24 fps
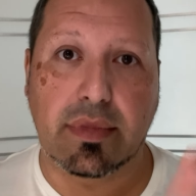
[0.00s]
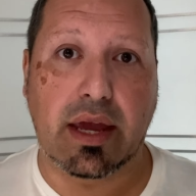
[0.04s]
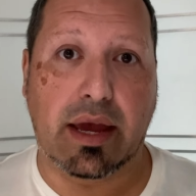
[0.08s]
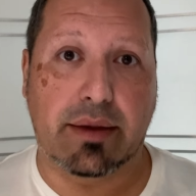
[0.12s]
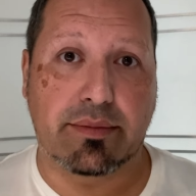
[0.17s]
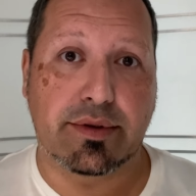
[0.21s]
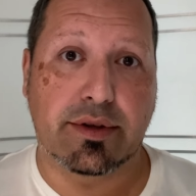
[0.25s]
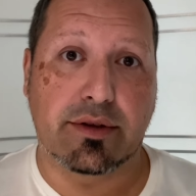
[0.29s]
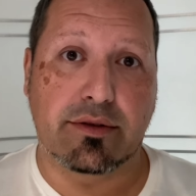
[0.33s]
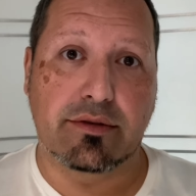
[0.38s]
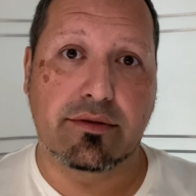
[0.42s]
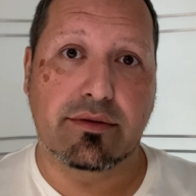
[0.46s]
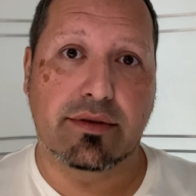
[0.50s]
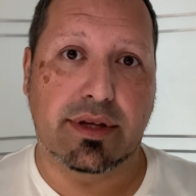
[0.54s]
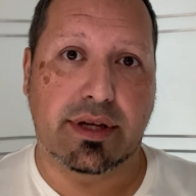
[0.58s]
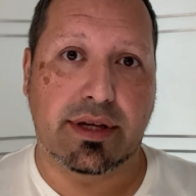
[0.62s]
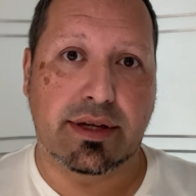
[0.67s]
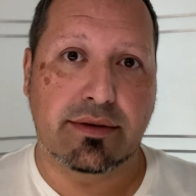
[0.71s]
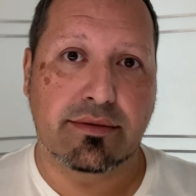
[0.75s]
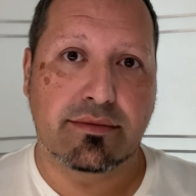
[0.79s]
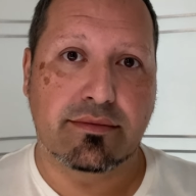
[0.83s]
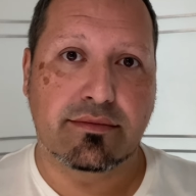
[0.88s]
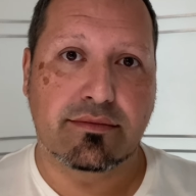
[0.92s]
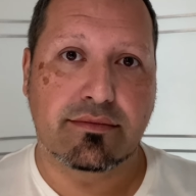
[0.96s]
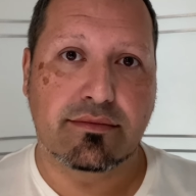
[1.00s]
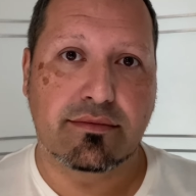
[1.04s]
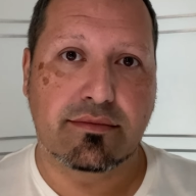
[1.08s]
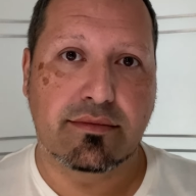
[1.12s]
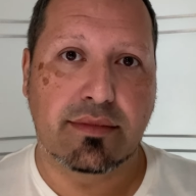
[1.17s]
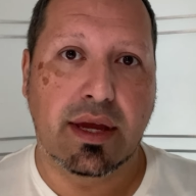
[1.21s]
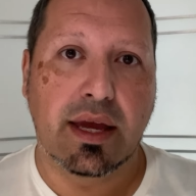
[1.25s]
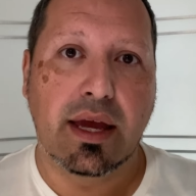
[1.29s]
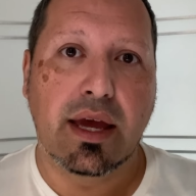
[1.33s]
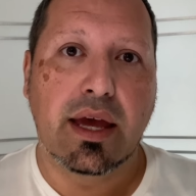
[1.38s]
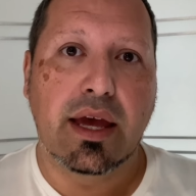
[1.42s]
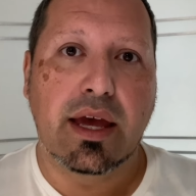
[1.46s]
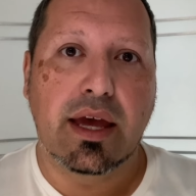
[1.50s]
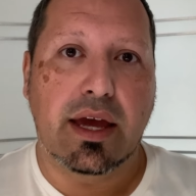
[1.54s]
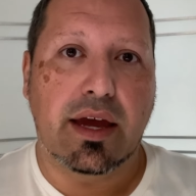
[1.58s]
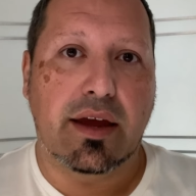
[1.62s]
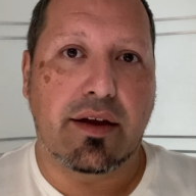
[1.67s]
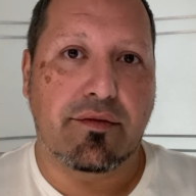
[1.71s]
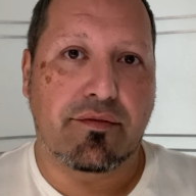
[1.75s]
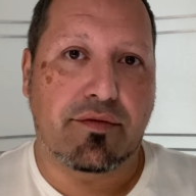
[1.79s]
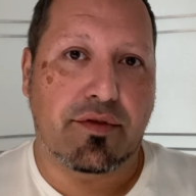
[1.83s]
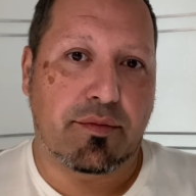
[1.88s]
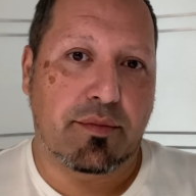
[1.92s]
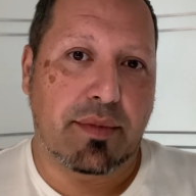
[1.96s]
Absolutely.
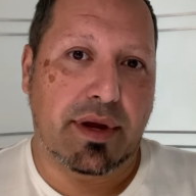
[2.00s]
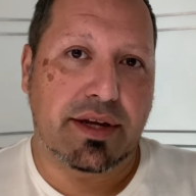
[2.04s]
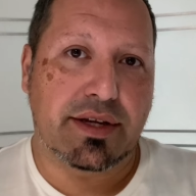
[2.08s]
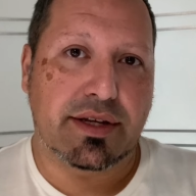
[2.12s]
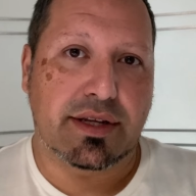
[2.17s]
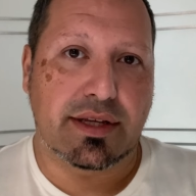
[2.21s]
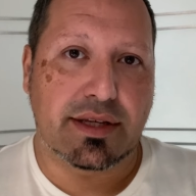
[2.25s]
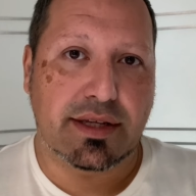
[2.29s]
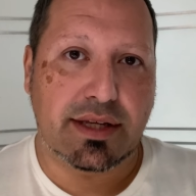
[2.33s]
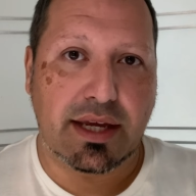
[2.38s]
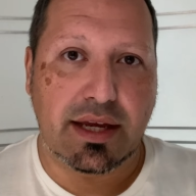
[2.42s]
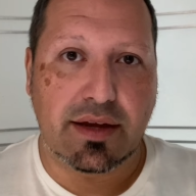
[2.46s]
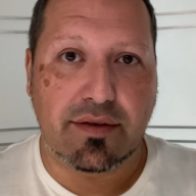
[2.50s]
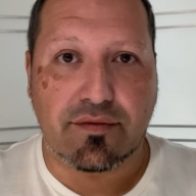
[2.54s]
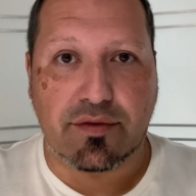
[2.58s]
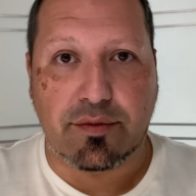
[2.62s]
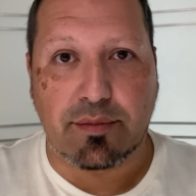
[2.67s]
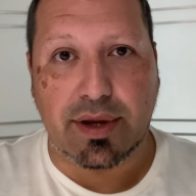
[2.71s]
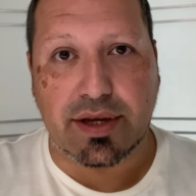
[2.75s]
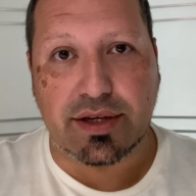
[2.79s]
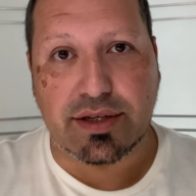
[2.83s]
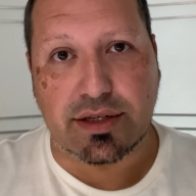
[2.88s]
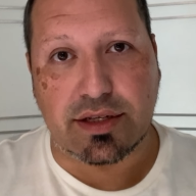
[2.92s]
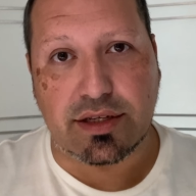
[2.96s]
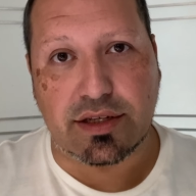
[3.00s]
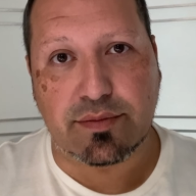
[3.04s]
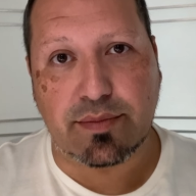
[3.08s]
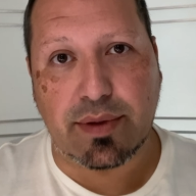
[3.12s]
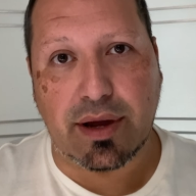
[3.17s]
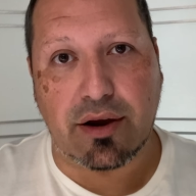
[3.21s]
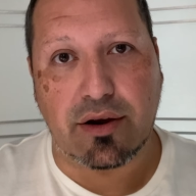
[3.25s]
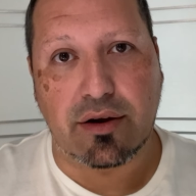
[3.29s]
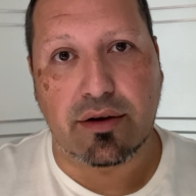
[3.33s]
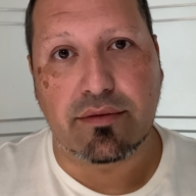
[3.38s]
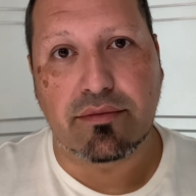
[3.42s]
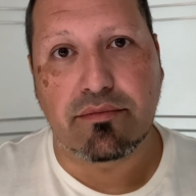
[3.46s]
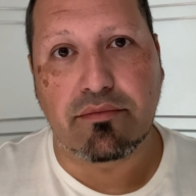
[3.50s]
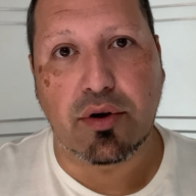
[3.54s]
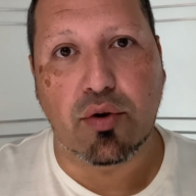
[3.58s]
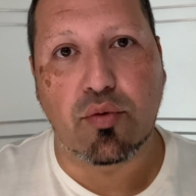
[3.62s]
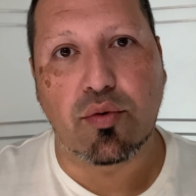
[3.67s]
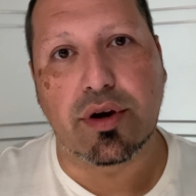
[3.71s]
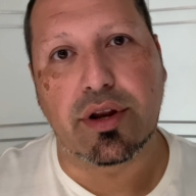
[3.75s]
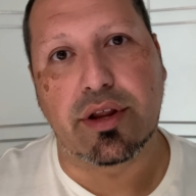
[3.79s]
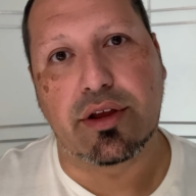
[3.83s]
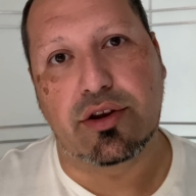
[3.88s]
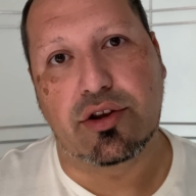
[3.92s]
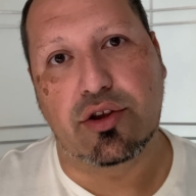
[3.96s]
Information is key, information is power, but
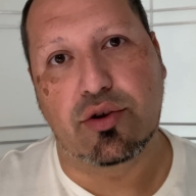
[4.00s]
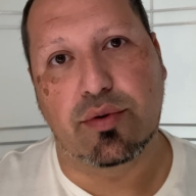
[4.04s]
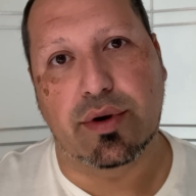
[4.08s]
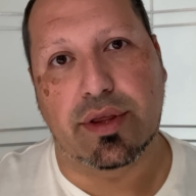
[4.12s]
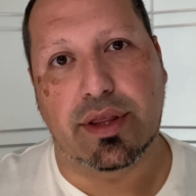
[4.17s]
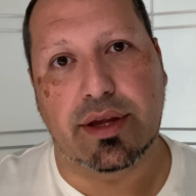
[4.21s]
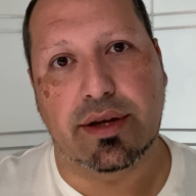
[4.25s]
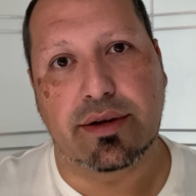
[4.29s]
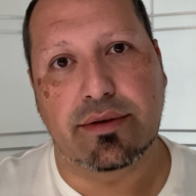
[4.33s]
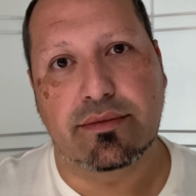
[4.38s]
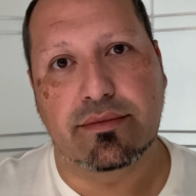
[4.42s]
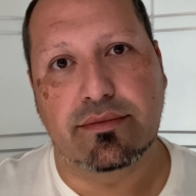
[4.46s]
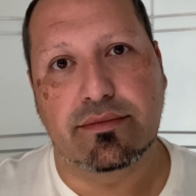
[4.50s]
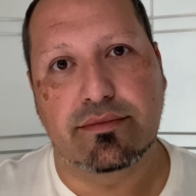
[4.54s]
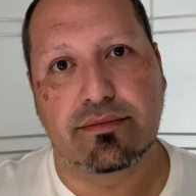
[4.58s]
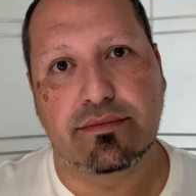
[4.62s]
what do you do with it?